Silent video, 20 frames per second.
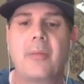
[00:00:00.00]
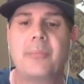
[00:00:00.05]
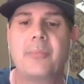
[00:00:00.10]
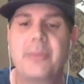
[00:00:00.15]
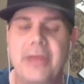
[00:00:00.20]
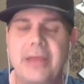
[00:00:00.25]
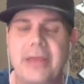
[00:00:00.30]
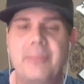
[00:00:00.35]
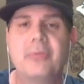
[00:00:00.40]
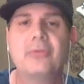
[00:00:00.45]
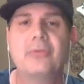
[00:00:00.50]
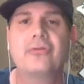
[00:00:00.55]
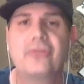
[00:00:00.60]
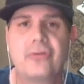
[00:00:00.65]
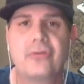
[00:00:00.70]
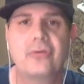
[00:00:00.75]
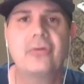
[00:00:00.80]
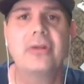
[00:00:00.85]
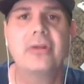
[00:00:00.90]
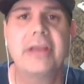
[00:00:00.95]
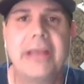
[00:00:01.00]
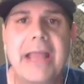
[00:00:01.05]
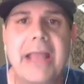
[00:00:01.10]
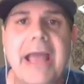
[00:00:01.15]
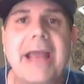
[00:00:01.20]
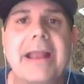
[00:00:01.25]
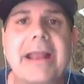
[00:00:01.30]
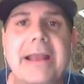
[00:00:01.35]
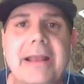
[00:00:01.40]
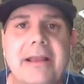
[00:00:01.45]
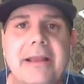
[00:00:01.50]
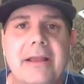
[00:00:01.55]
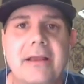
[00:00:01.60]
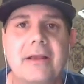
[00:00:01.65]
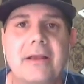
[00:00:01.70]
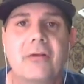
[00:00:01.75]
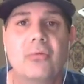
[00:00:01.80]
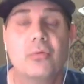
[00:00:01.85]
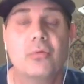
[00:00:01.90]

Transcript: are people truly getting